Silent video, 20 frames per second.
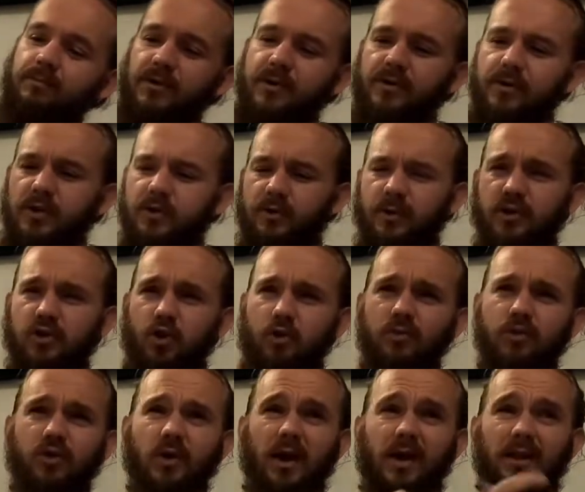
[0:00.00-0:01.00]
beer, this one. It's
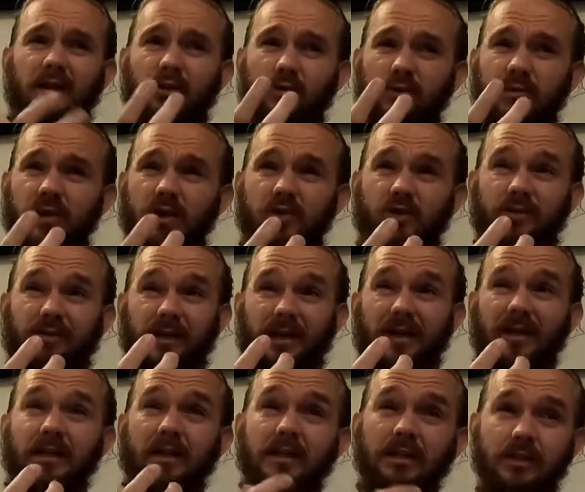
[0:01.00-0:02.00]
almost got a little touch of an
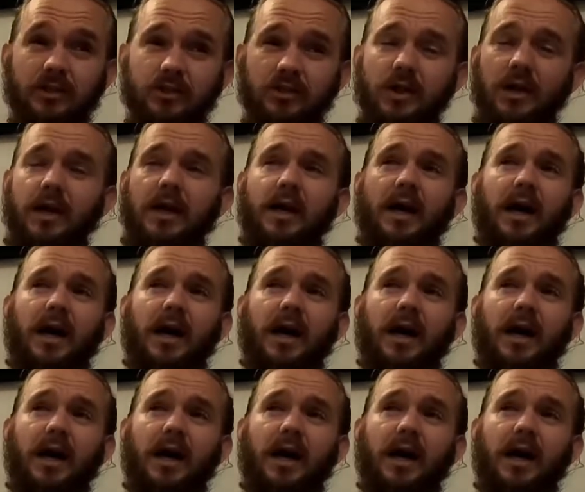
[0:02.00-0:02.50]
English